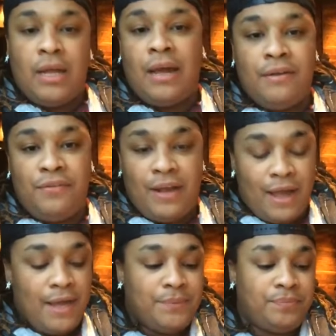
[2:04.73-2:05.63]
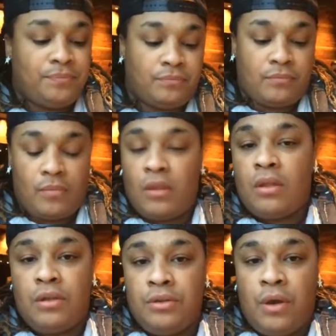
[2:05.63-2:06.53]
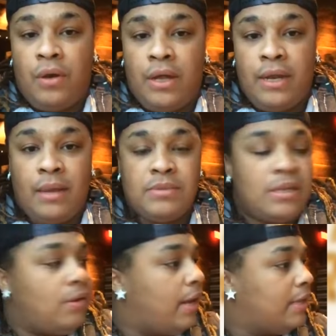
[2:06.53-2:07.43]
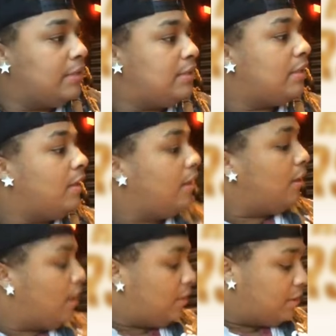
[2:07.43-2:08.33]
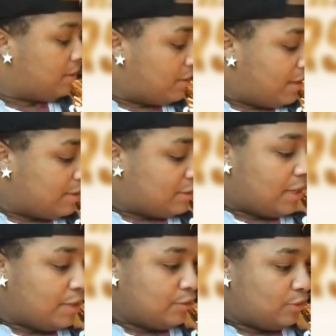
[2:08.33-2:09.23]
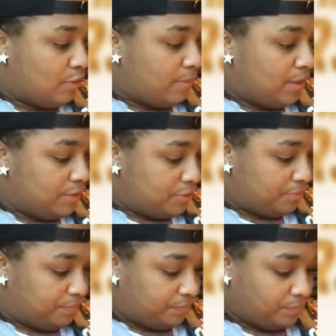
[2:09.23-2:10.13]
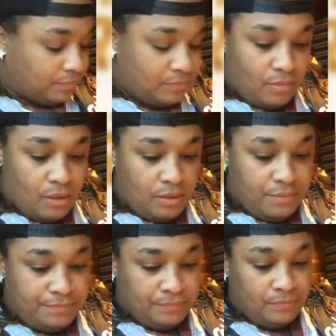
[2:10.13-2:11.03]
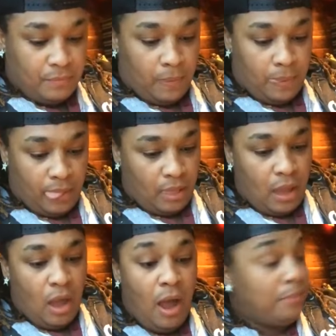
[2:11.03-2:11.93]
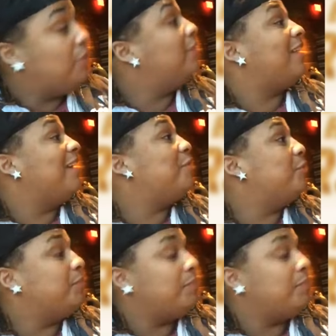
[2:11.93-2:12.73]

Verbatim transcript: I done forgot. You know, honey, I'm so ADD. Yes, thank you so much. You're so welcome. You don't fucking grab anything else, okay? I'm good, thank you.